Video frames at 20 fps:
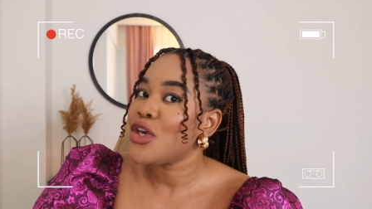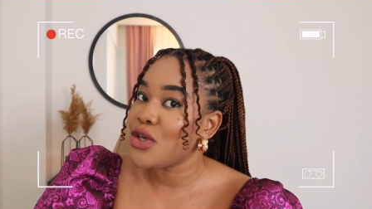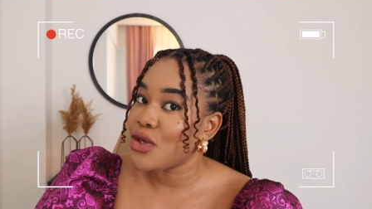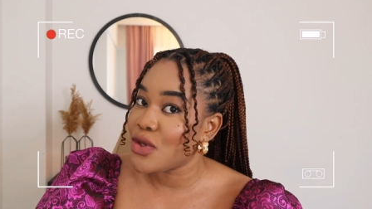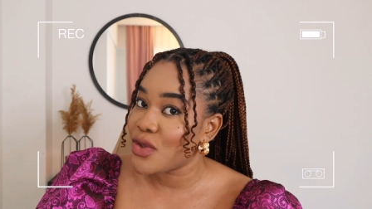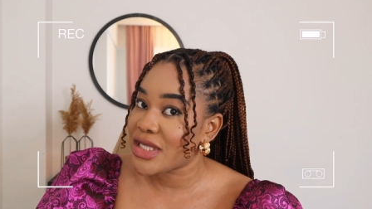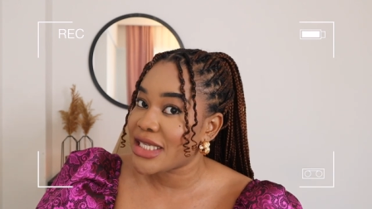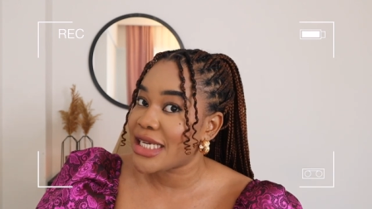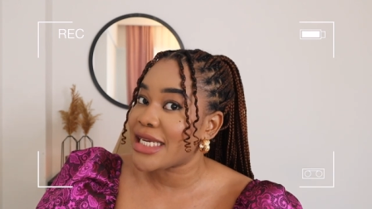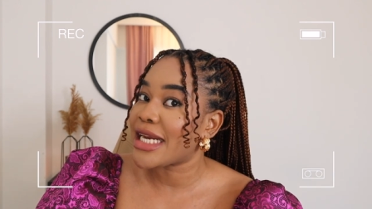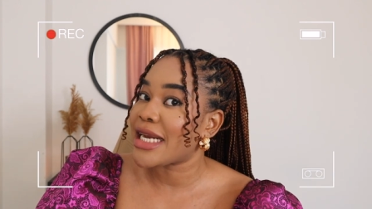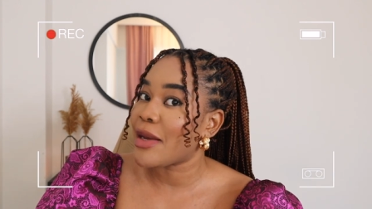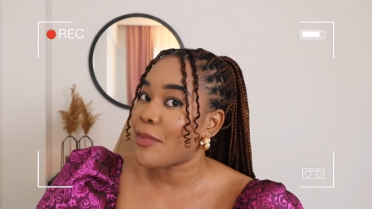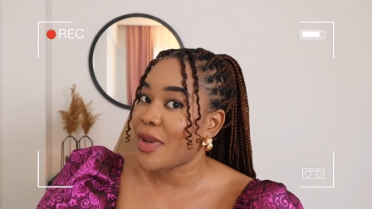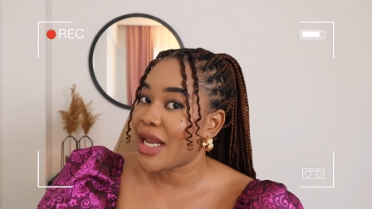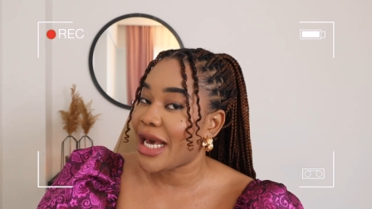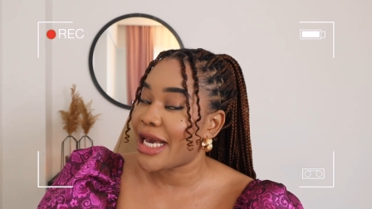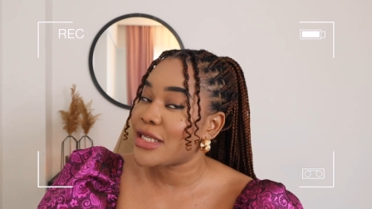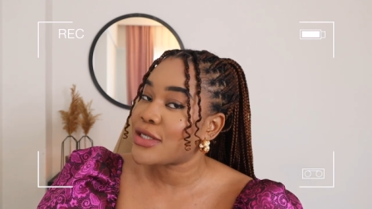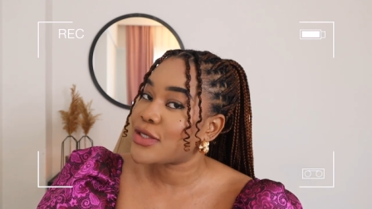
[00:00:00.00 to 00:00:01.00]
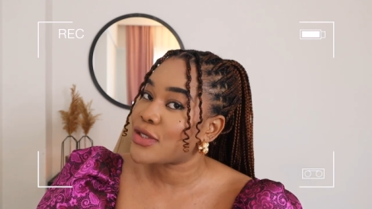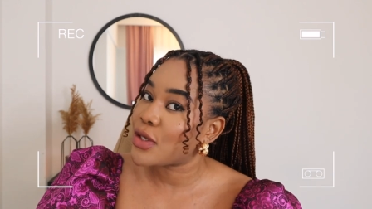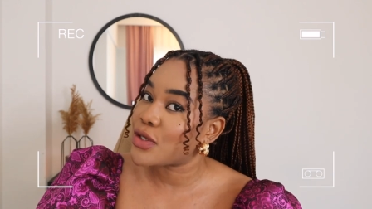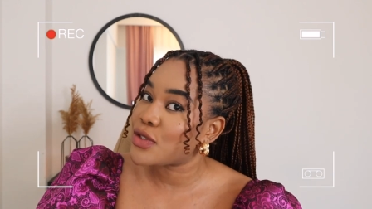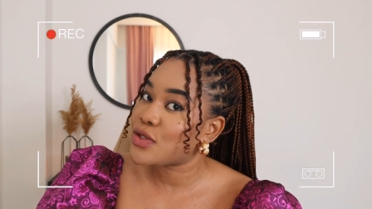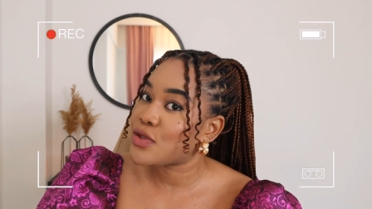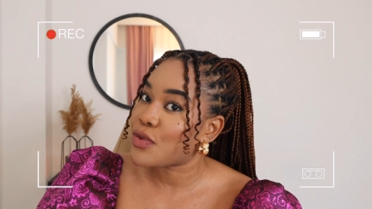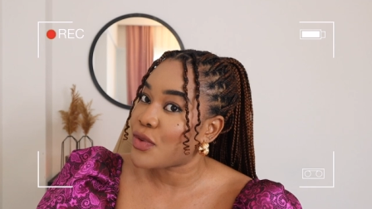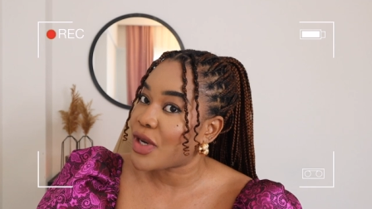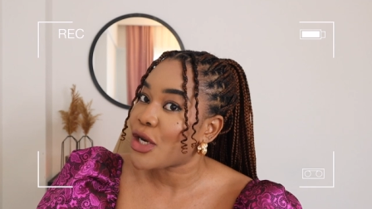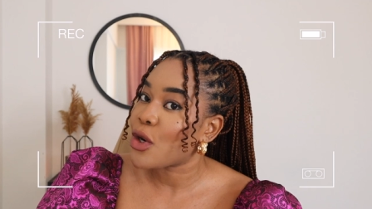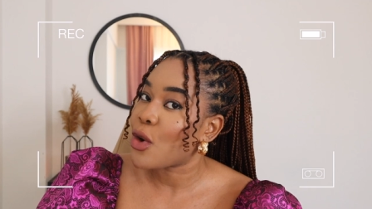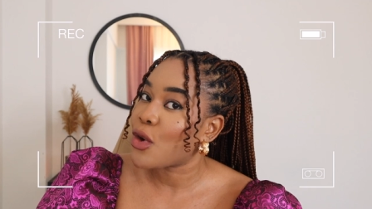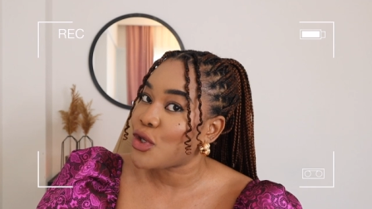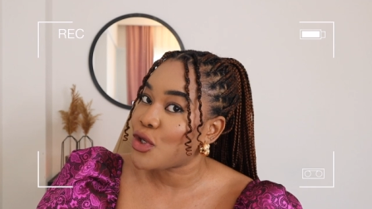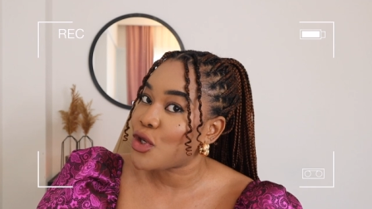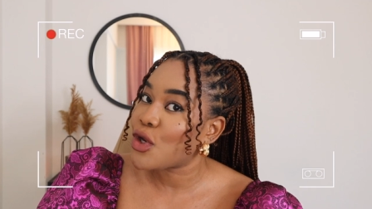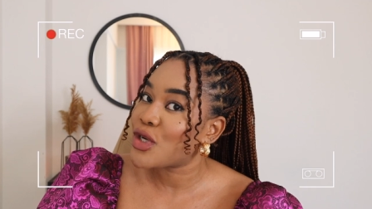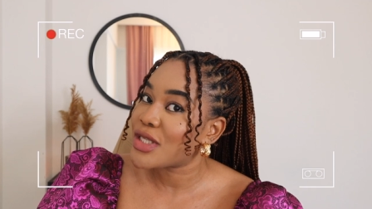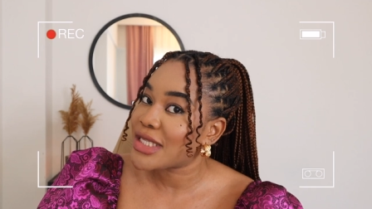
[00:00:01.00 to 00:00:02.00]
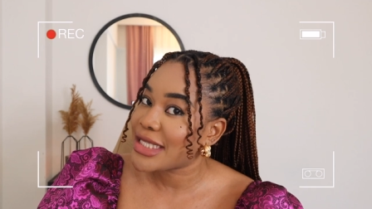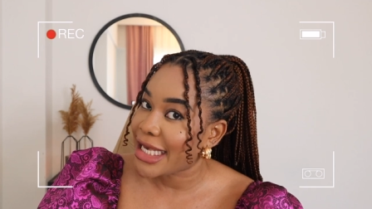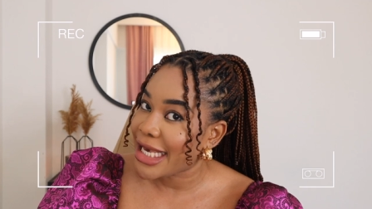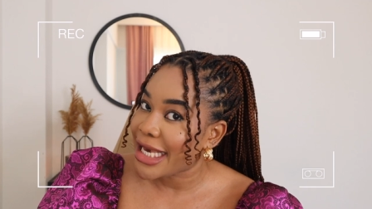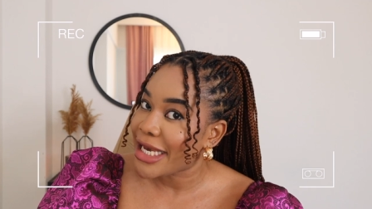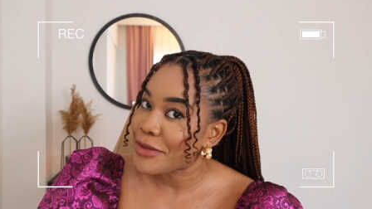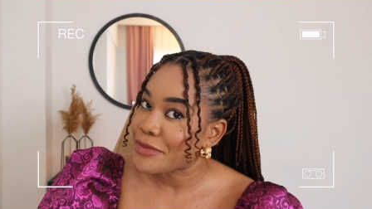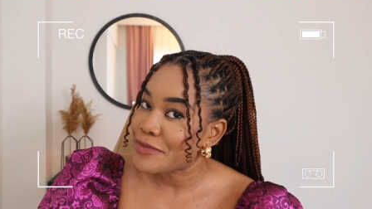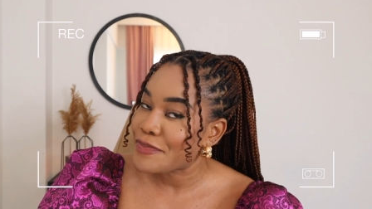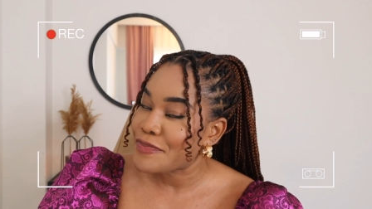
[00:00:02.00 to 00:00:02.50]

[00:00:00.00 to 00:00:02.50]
using and applying sunscreen on your skin.